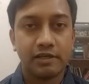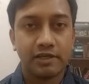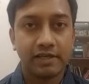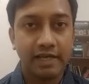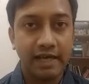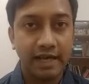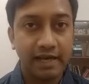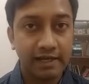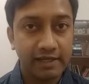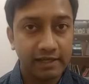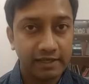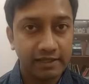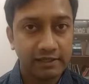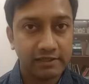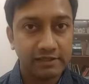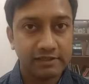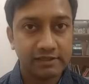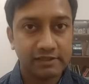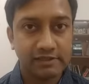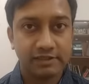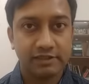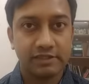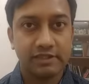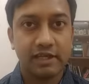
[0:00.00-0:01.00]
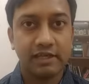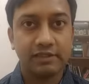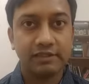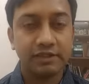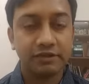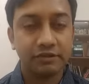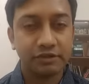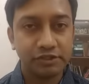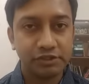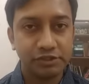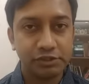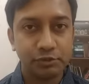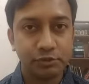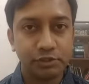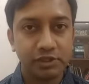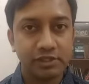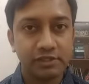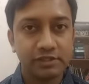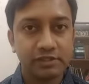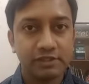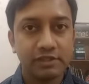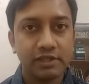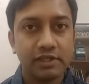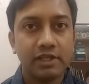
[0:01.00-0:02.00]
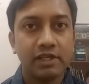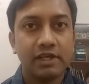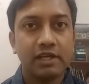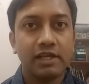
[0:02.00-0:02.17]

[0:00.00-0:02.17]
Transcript: candles, other rituals.